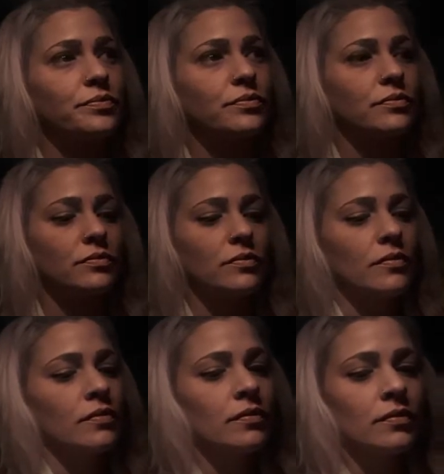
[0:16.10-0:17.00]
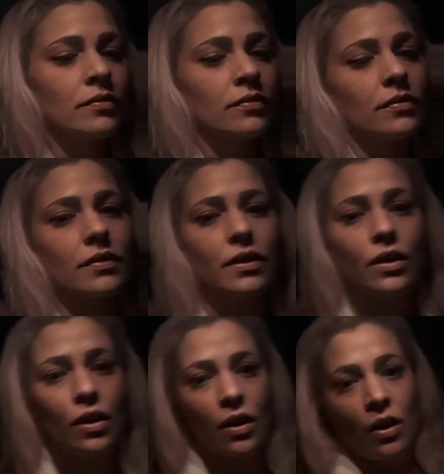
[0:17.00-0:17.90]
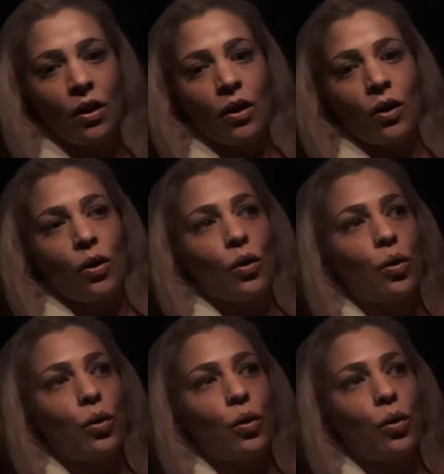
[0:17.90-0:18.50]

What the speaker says: (no one is talking)